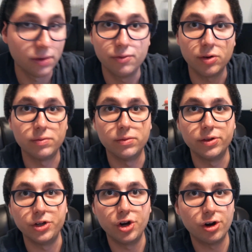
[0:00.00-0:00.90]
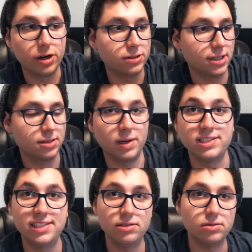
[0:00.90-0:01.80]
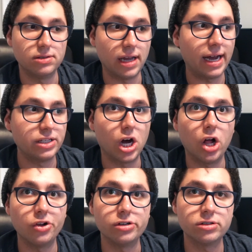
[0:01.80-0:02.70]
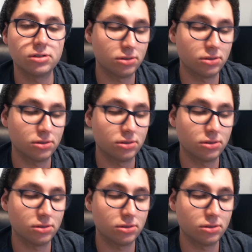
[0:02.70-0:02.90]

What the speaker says: from the euro. So that's about $9